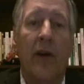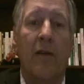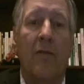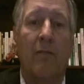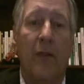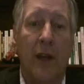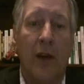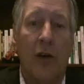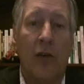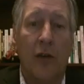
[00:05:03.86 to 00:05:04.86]
of
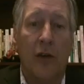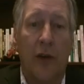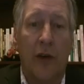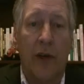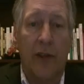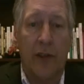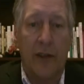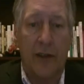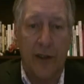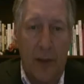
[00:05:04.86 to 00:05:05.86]
video tutorials
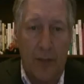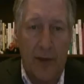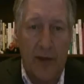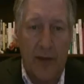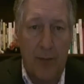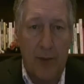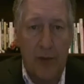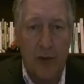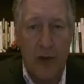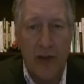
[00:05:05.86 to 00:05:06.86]
and step-by-step
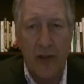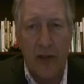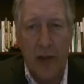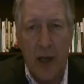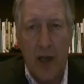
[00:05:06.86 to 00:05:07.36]
instructions